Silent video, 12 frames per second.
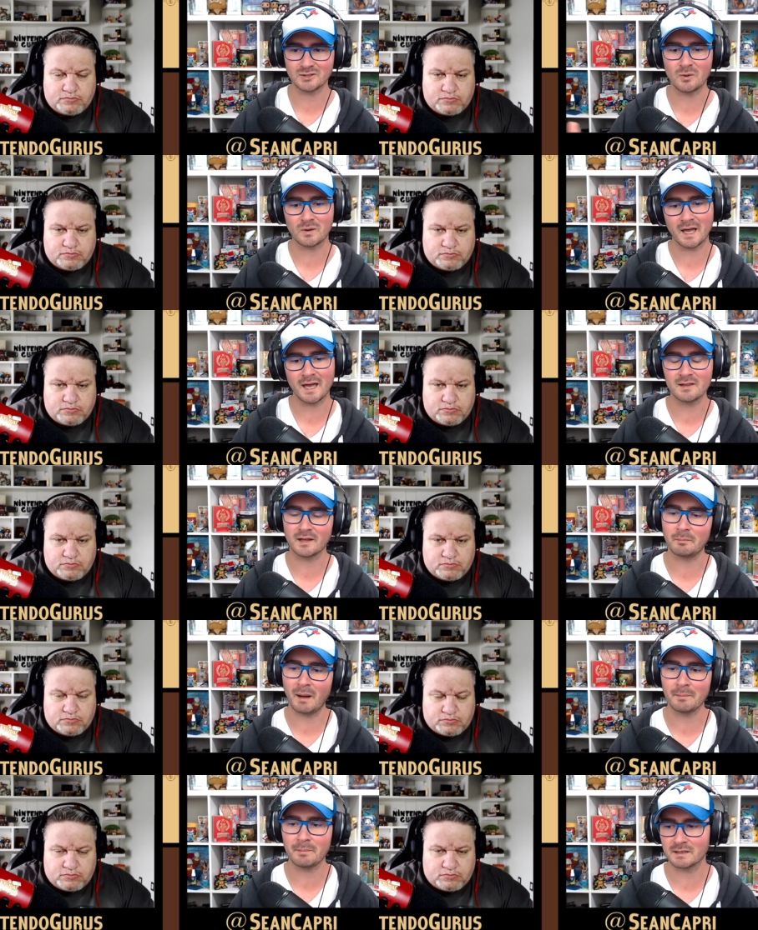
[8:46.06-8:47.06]
Speaker 1: okay. Like
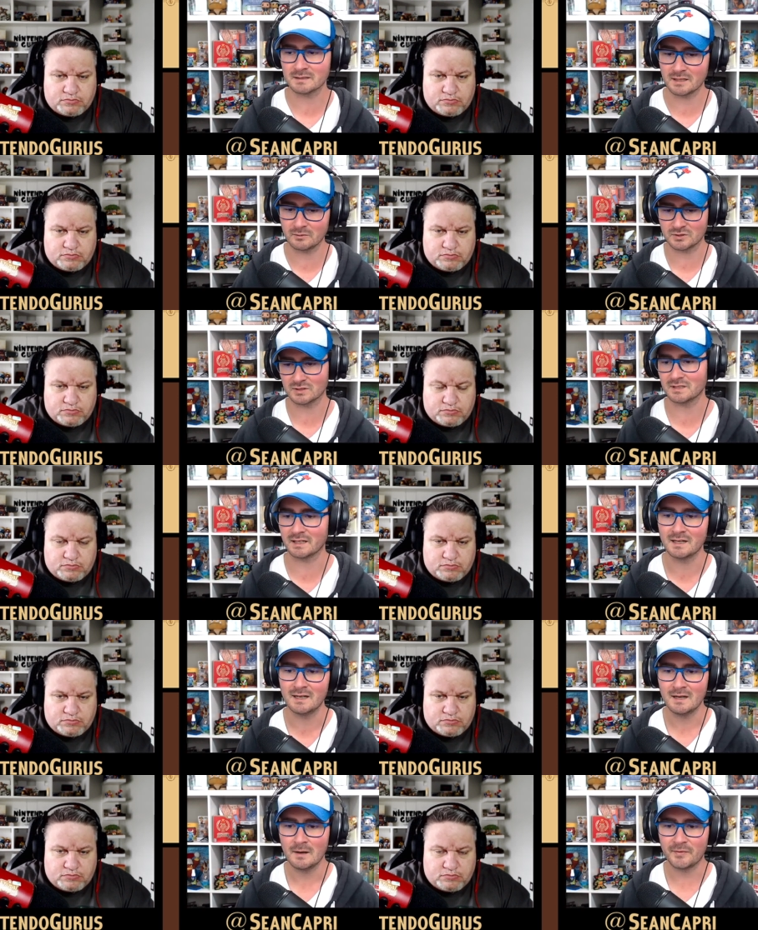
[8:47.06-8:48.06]
my biggest thing was just like
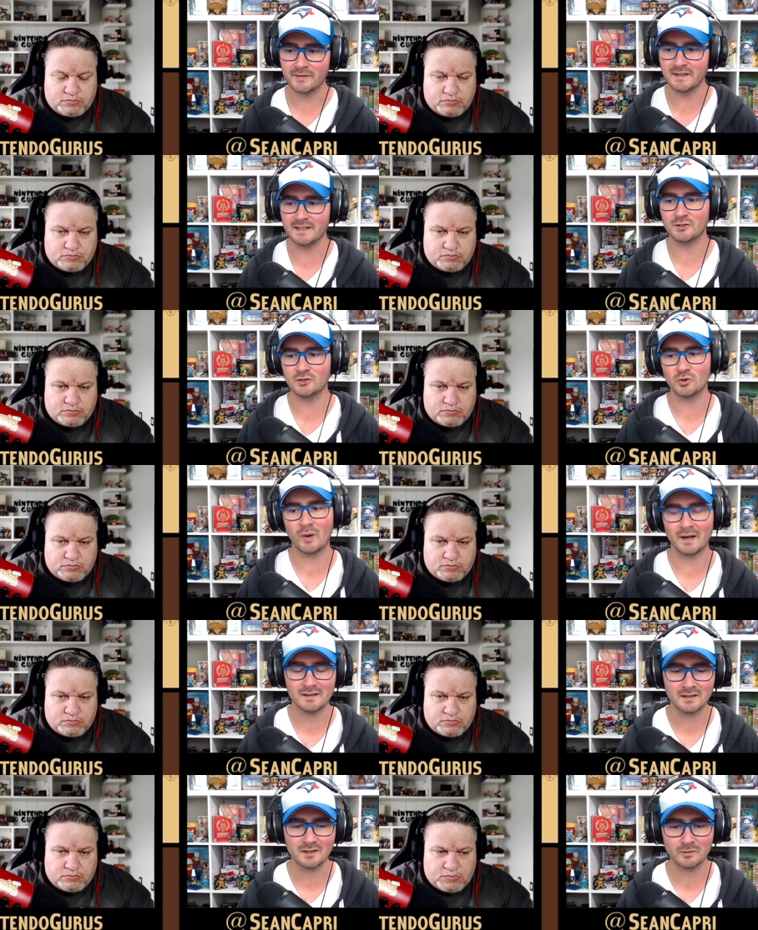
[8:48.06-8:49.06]
that they didn't do
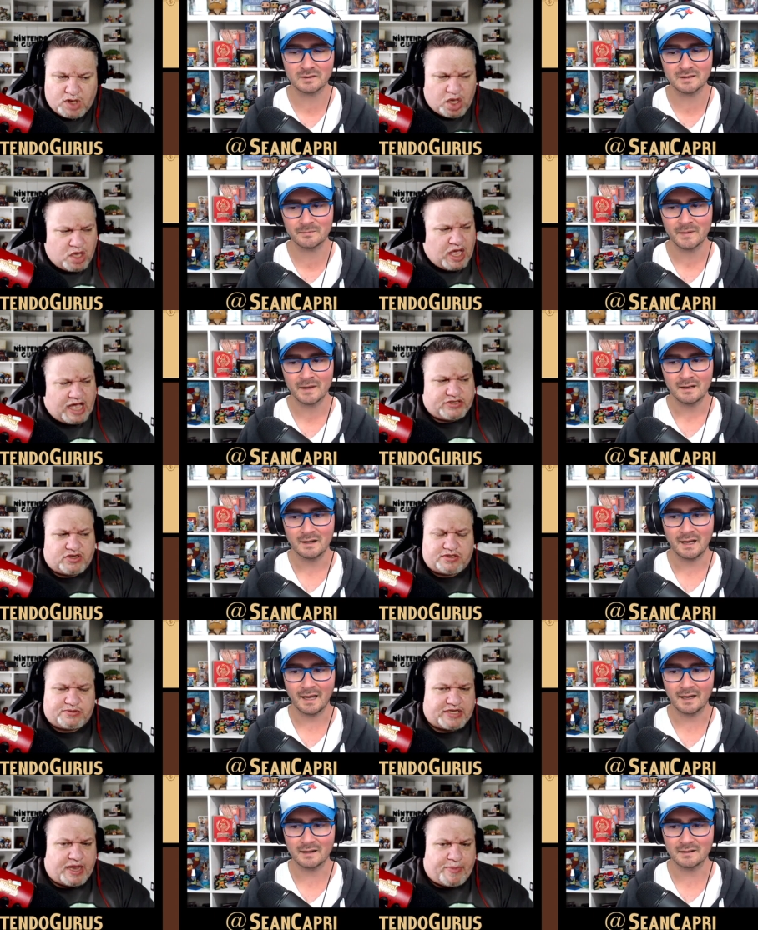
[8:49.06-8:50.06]
anything with it. I saw some
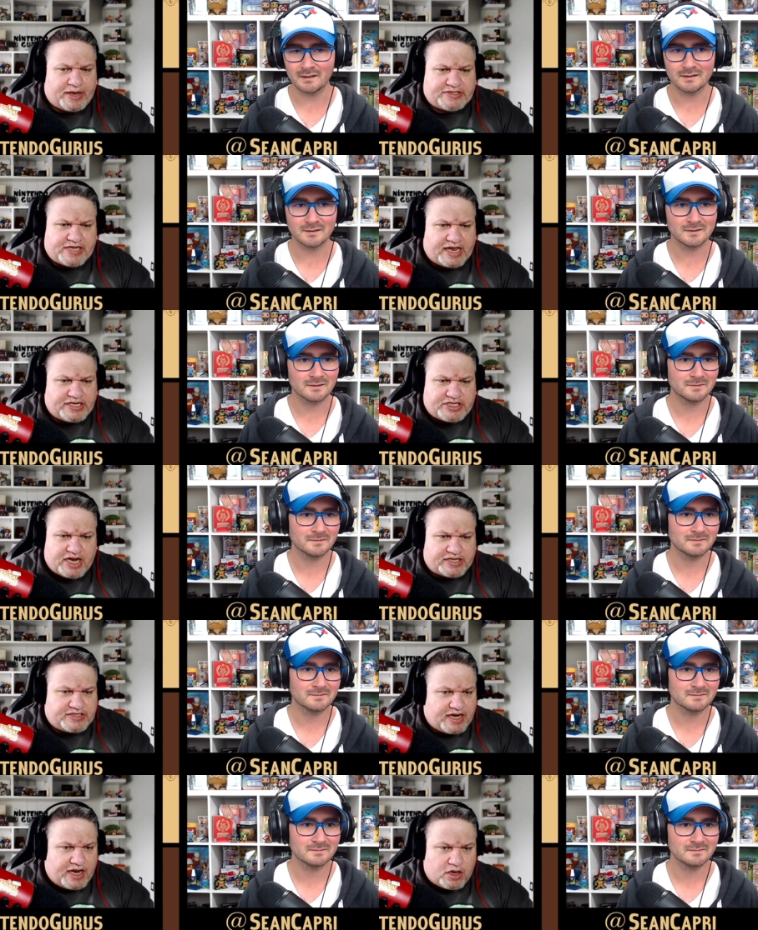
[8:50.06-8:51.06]
side by
Speaker 2: side shots, and
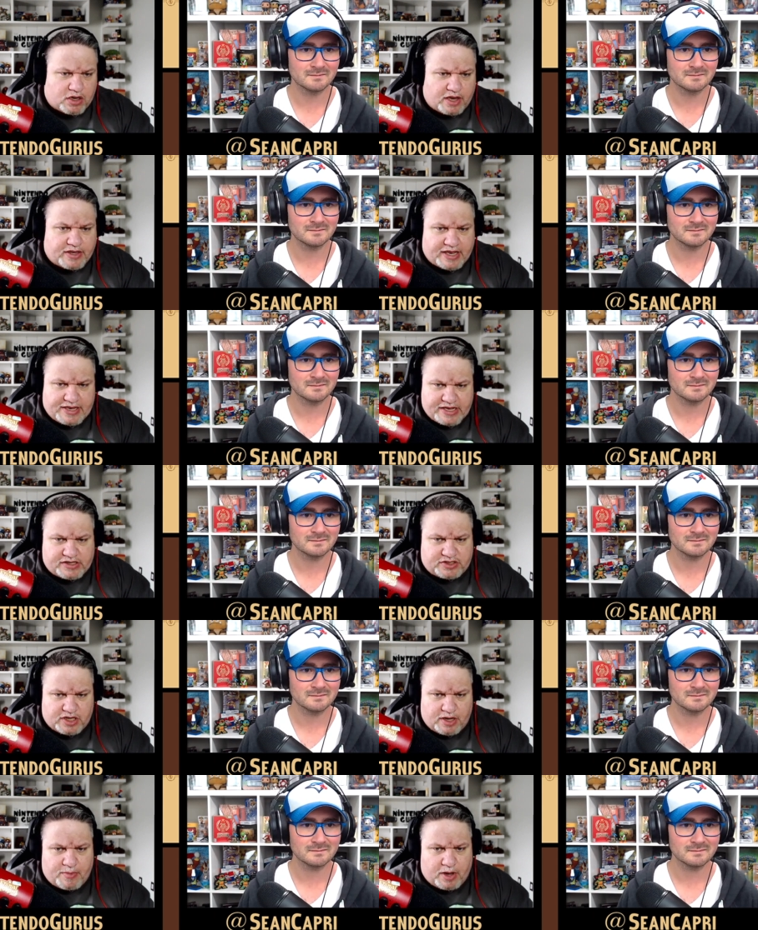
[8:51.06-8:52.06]
they look like they did
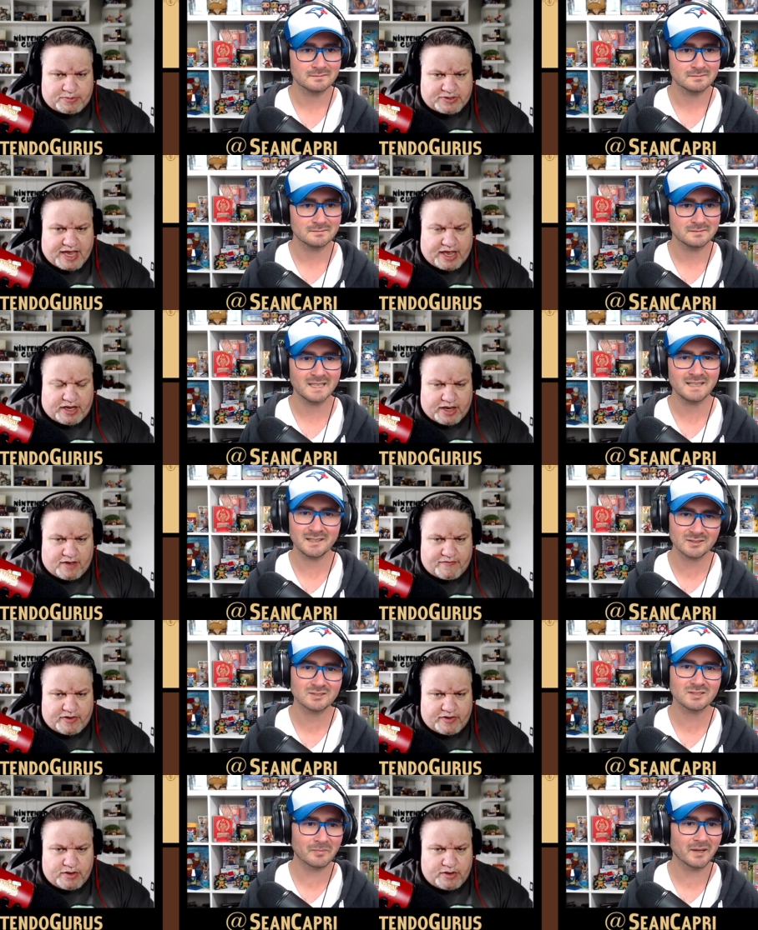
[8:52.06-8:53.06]
some upscaling. They, there's
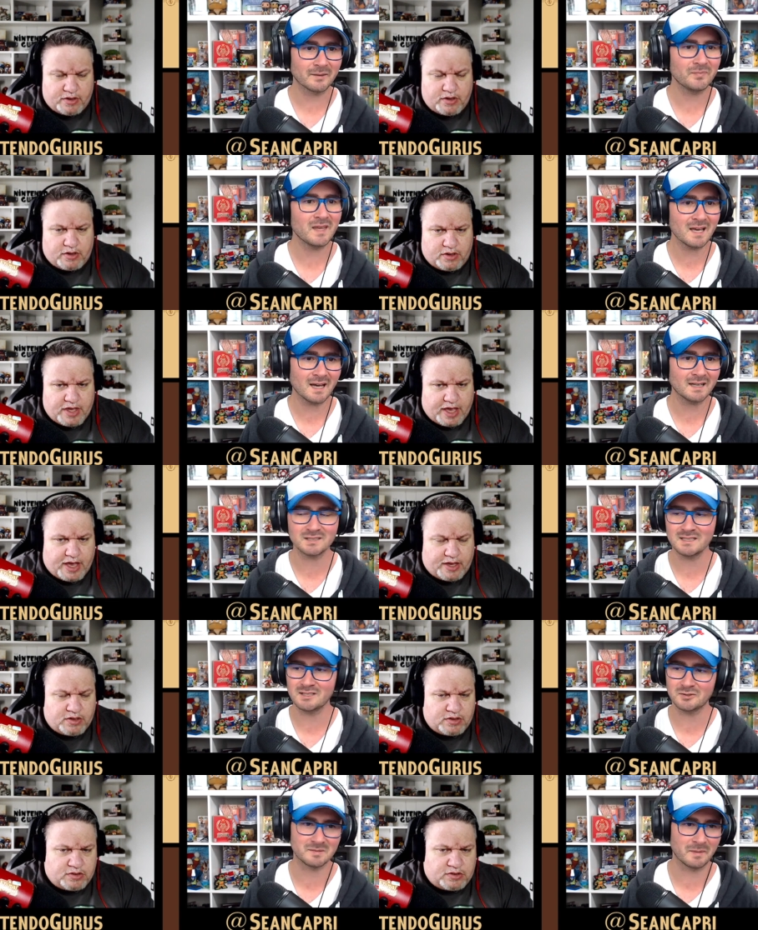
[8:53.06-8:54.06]
something. Yeah, yeah, I just
Speaker 1: need
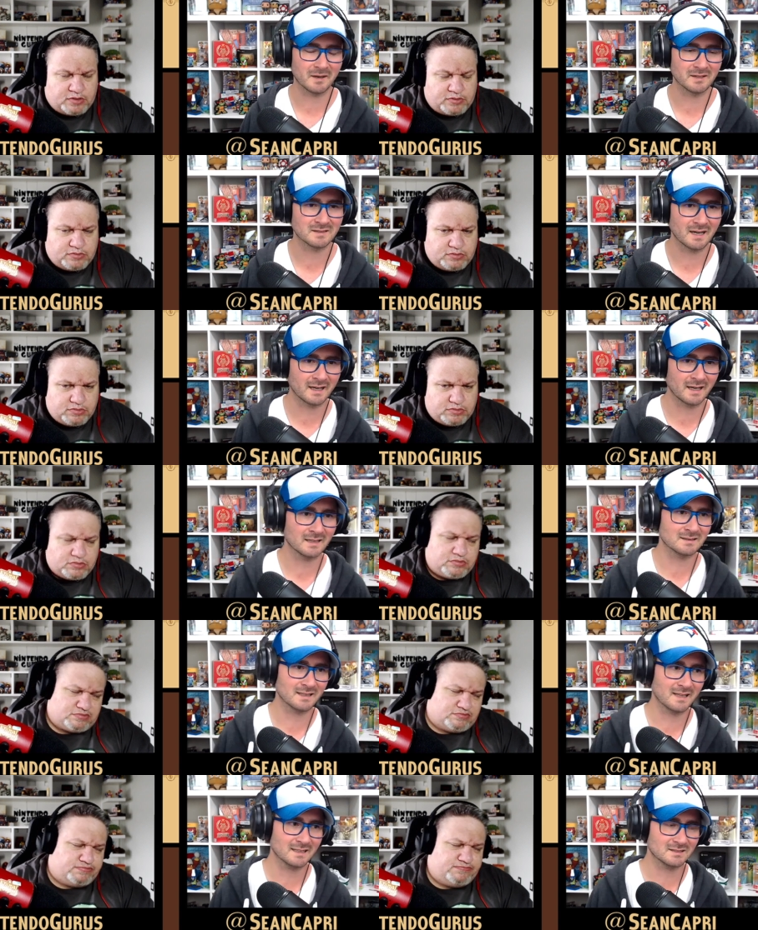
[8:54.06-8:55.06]
to experience it. I guess like
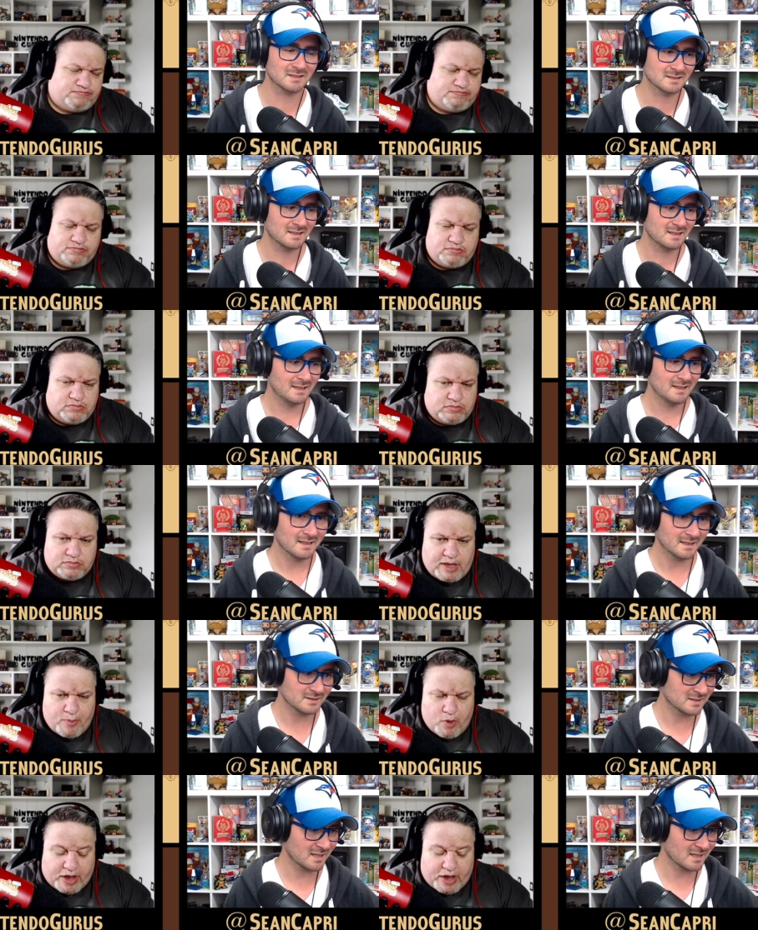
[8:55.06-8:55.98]
that's just I'm That's okay just